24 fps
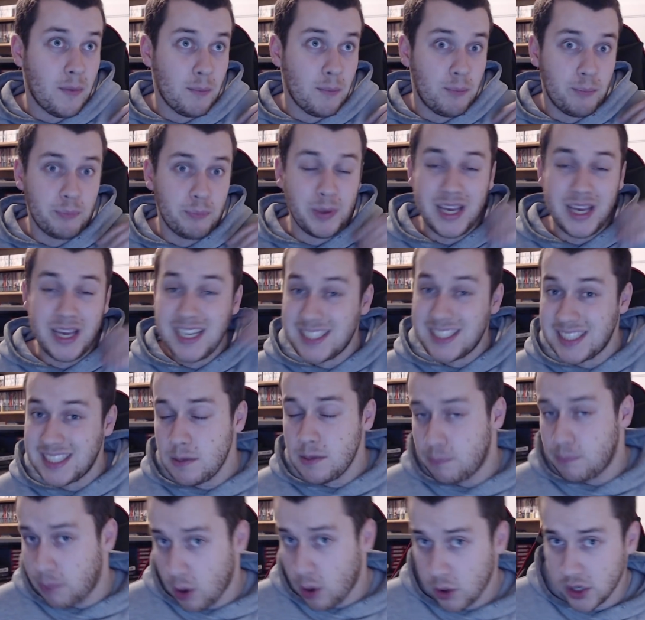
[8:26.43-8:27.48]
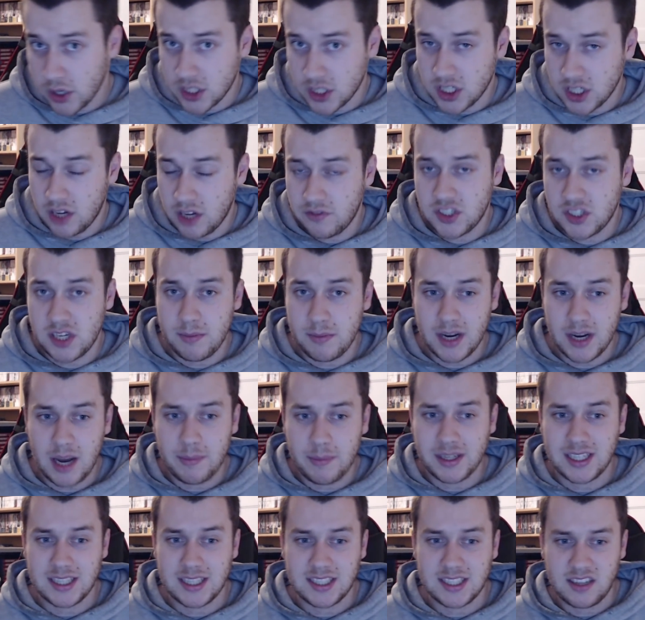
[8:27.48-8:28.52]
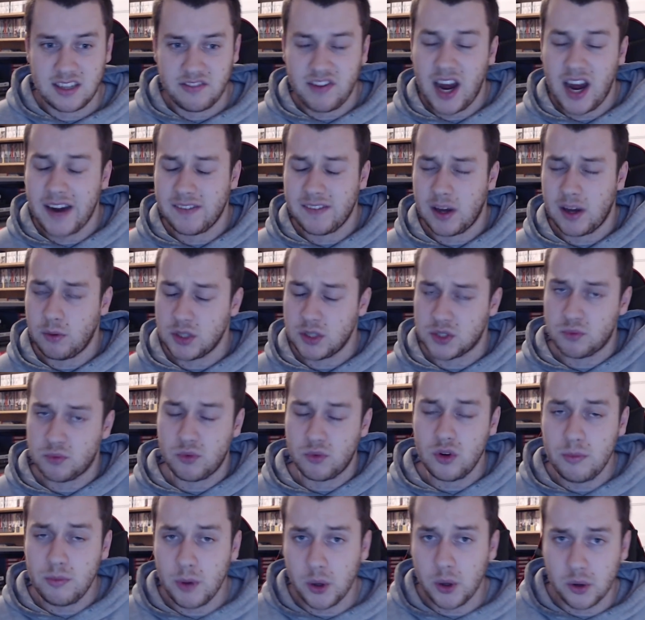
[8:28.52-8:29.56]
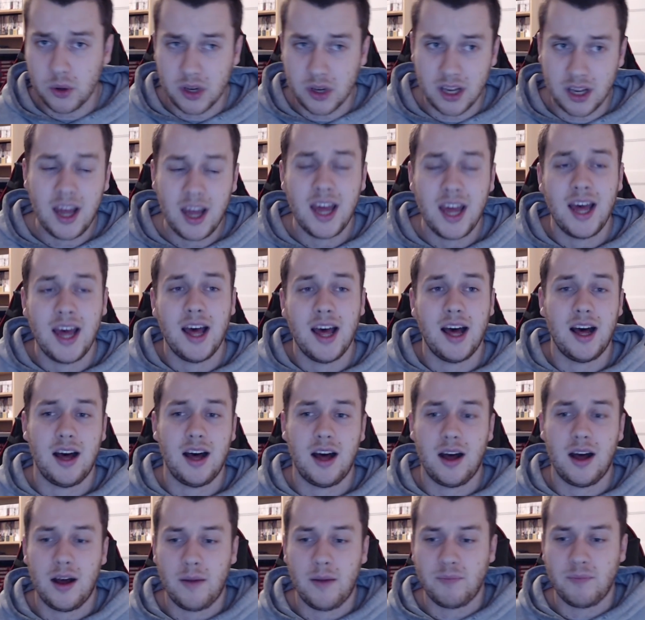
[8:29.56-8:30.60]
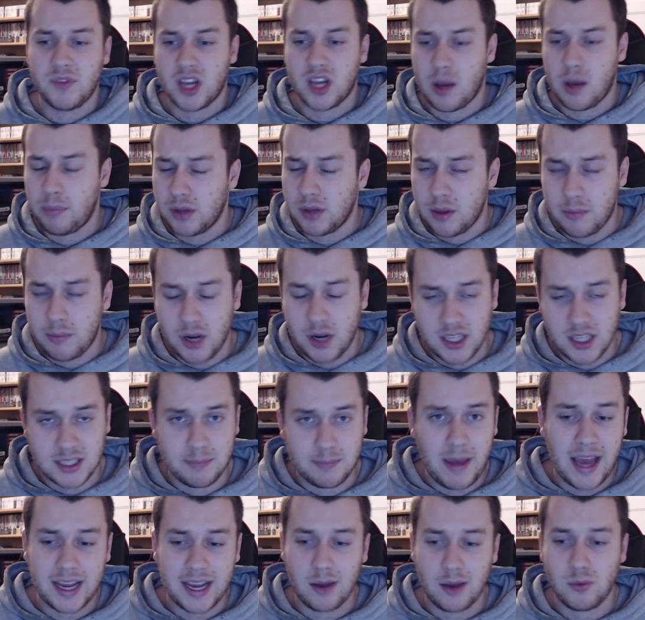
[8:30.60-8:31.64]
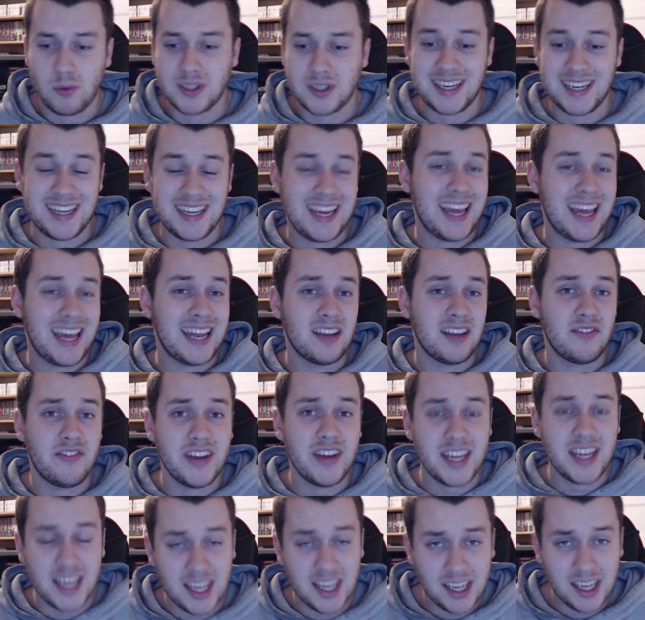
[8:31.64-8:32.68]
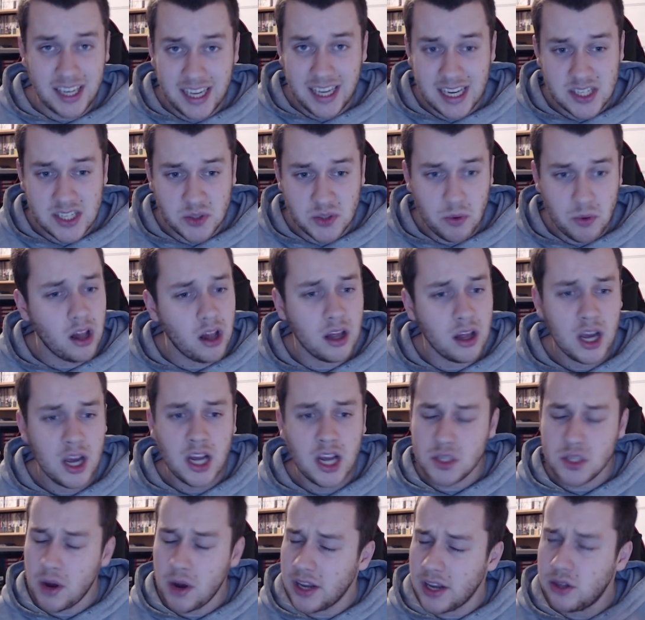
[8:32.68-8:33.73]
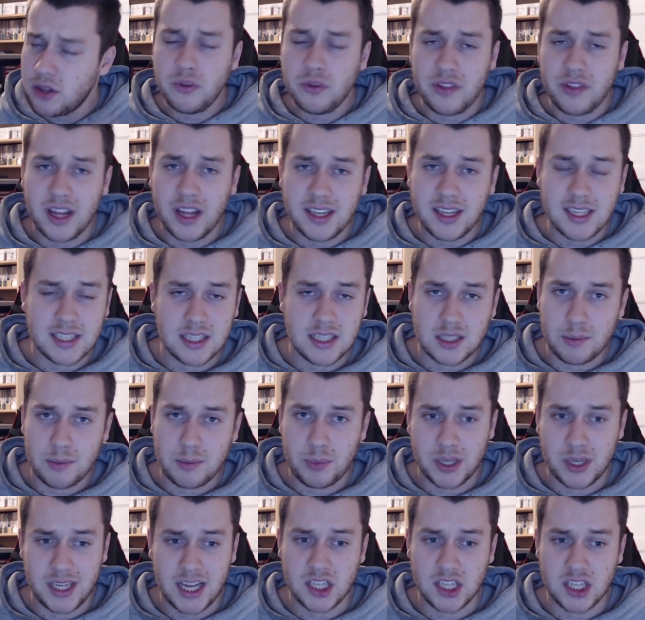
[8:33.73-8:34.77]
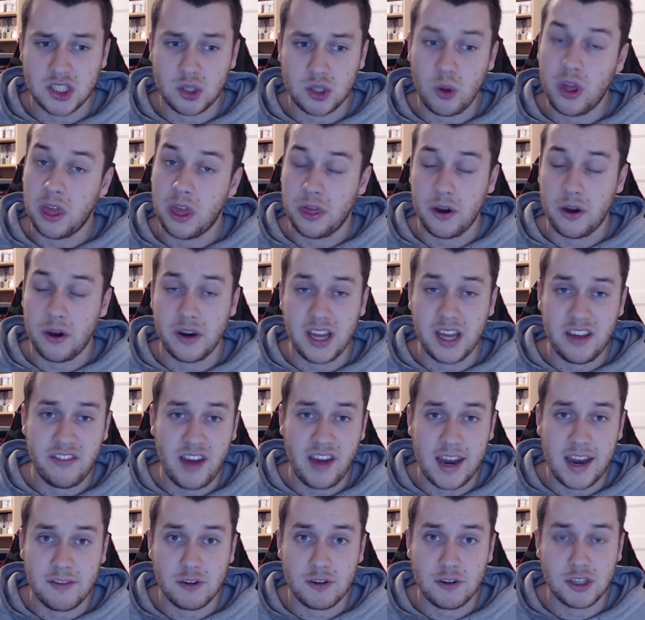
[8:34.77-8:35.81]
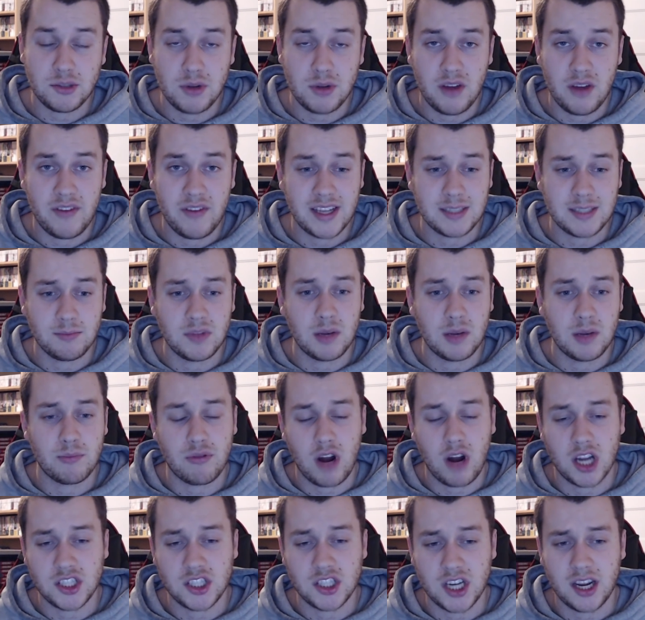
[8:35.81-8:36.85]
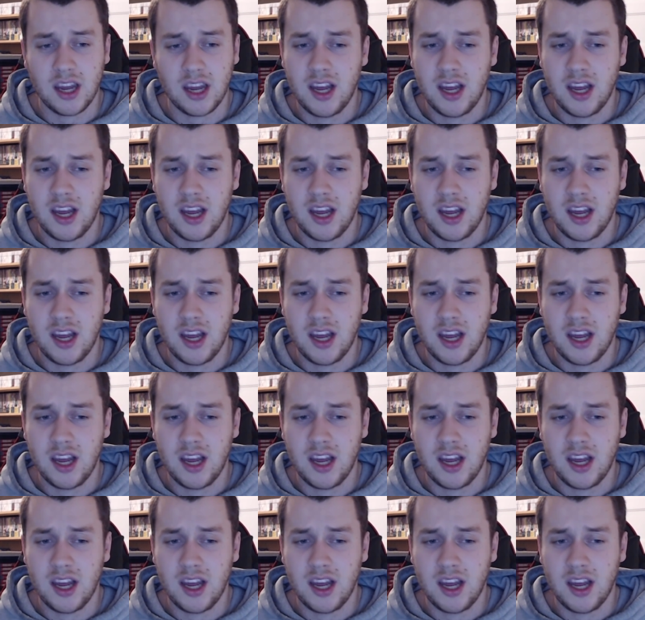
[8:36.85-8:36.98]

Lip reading: PC port of Shin Megami Tensei 5 that was rumored a couple of months back. It was in the NVIDIA leak as well, so I do think this is a potential 30th anniversary of SMT project.